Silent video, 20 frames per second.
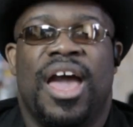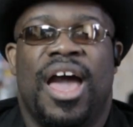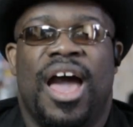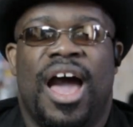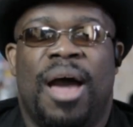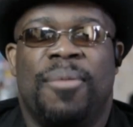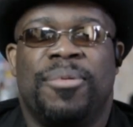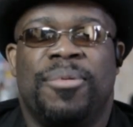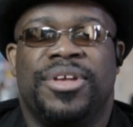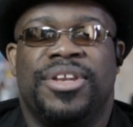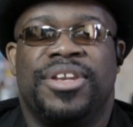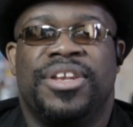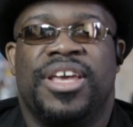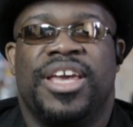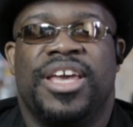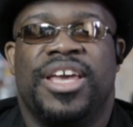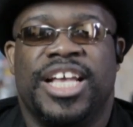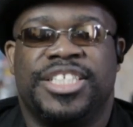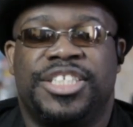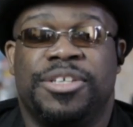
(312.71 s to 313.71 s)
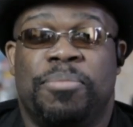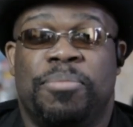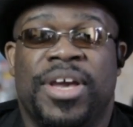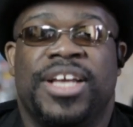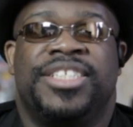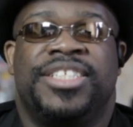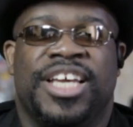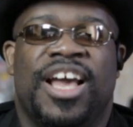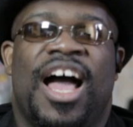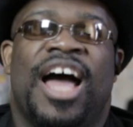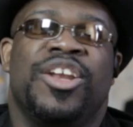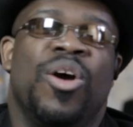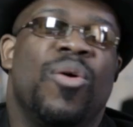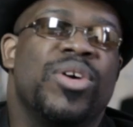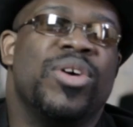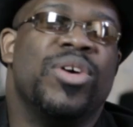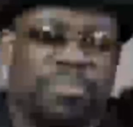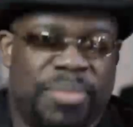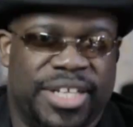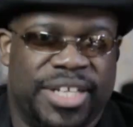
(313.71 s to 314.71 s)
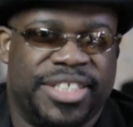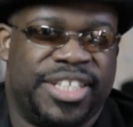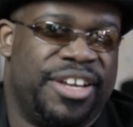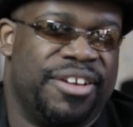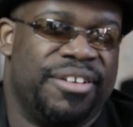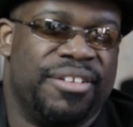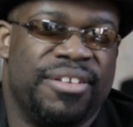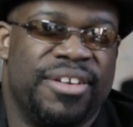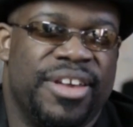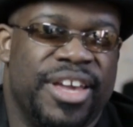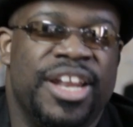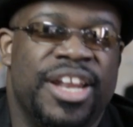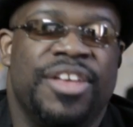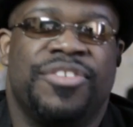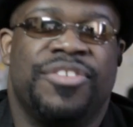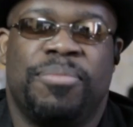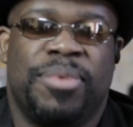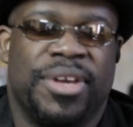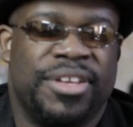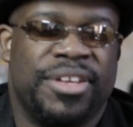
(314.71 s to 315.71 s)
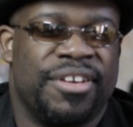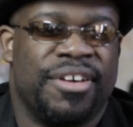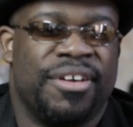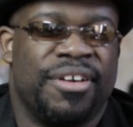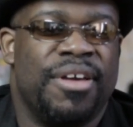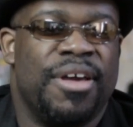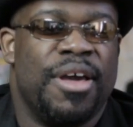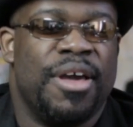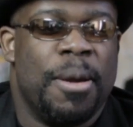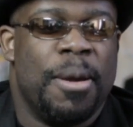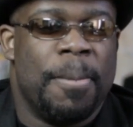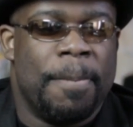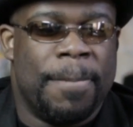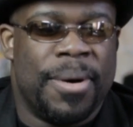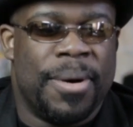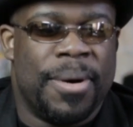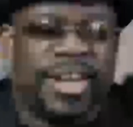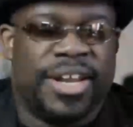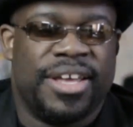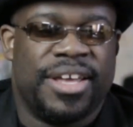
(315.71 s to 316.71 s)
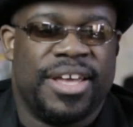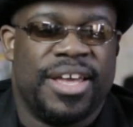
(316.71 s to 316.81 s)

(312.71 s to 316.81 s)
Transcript: I mean, it's a big deal. I know it's a big deal. It is a big deal, but